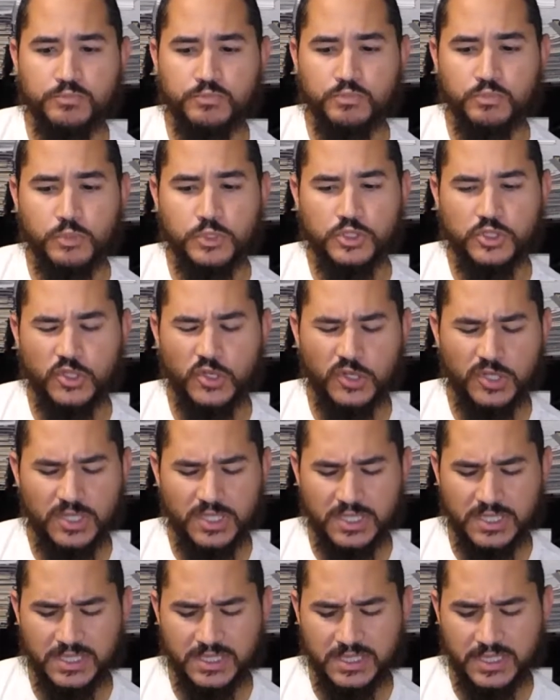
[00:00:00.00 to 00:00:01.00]
what you call
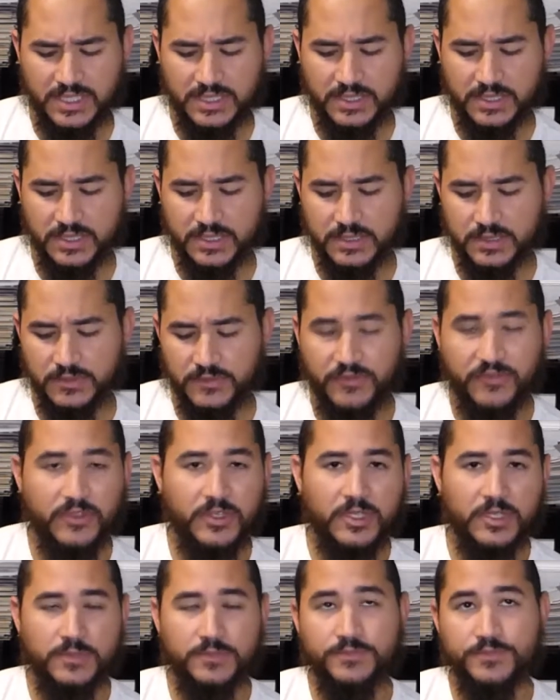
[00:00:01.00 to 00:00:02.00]
it, like the
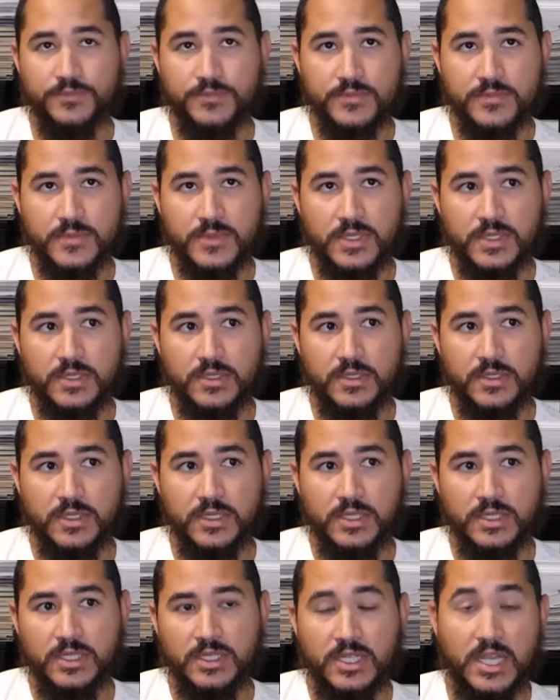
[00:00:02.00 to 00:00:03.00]

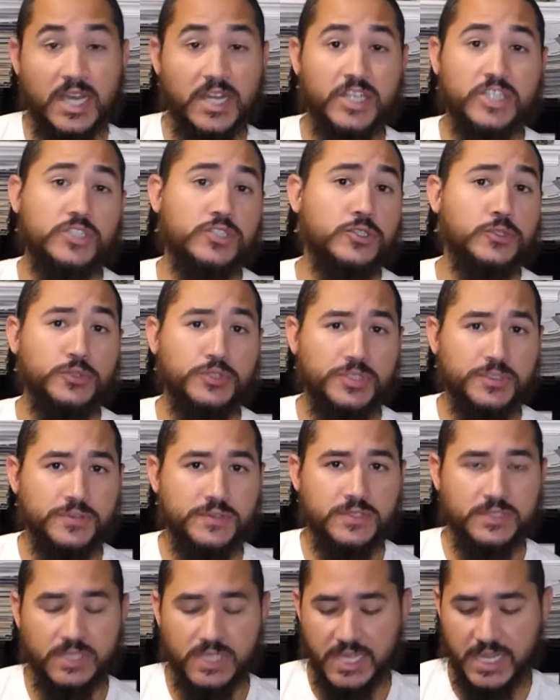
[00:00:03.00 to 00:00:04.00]
con
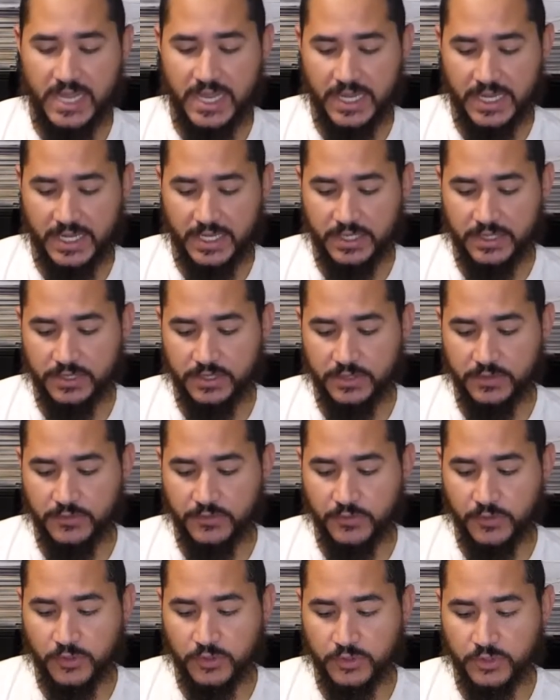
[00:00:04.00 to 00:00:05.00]
exclusives, and
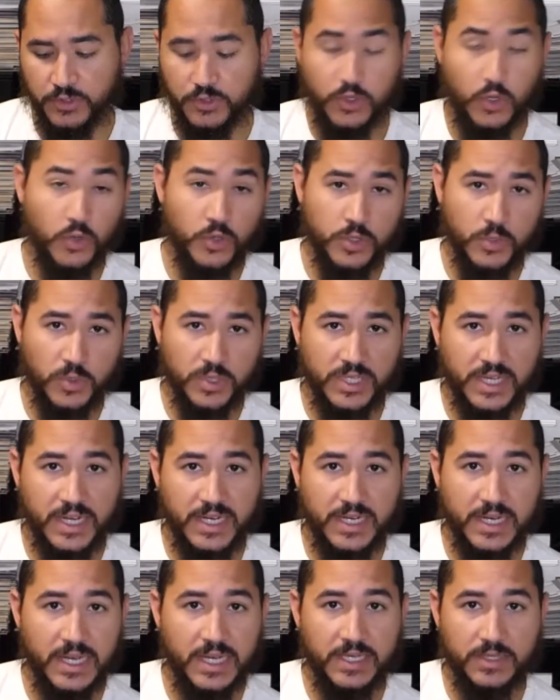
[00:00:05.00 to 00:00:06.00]
the only one that I
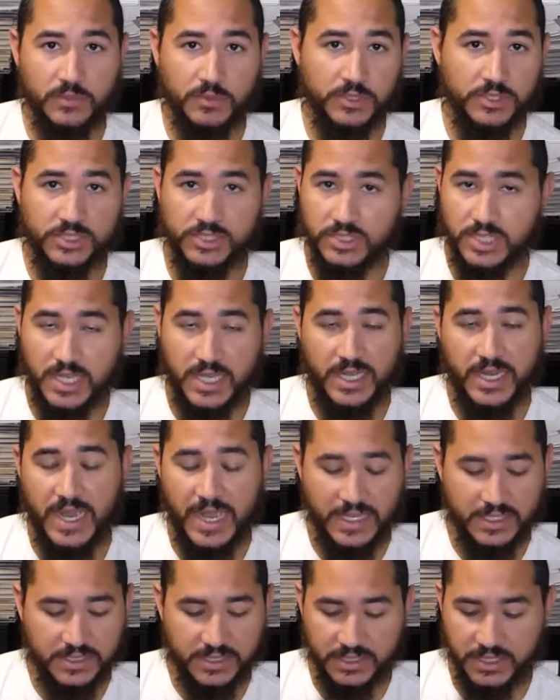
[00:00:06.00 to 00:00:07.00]
got, which I
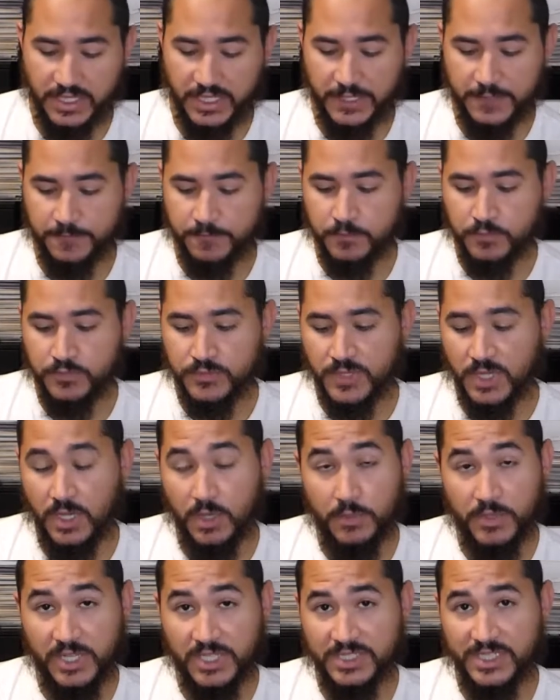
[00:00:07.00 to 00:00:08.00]
had to get
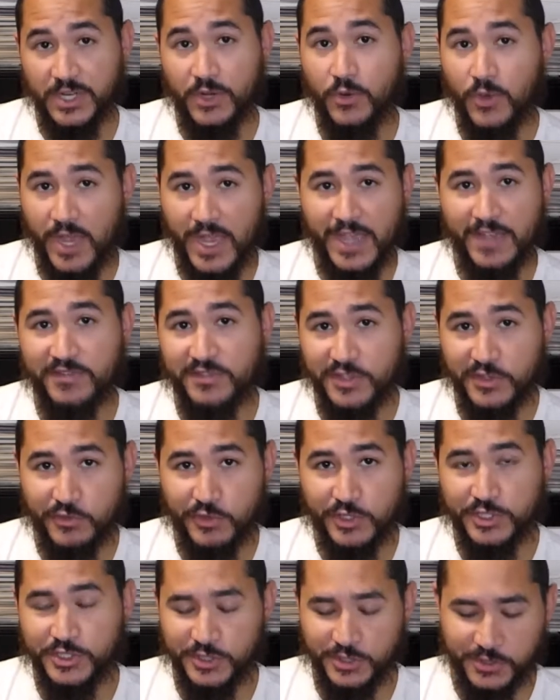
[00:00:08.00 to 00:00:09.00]
because I don't have the
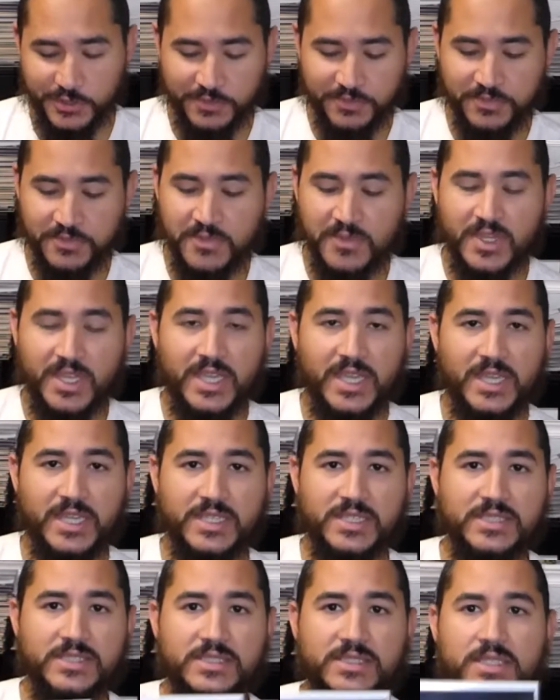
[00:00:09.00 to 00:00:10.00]
original,
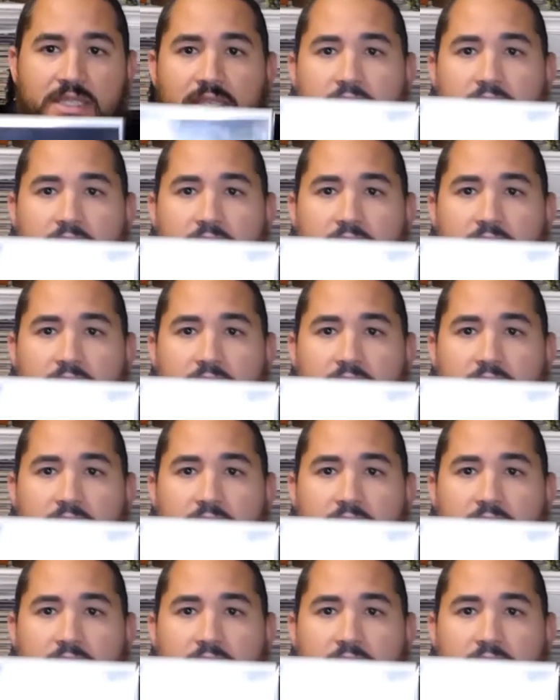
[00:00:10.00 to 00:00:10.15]
is